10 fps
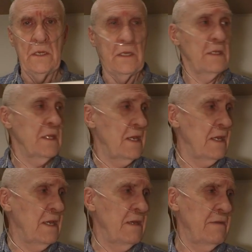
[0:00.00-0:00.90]
is I
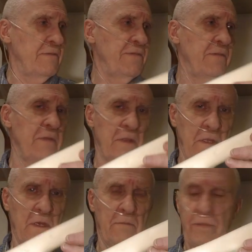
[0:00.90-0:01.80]
have
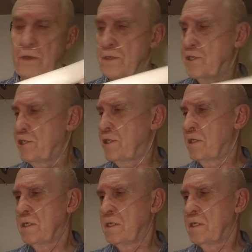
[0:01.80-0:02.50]
a birch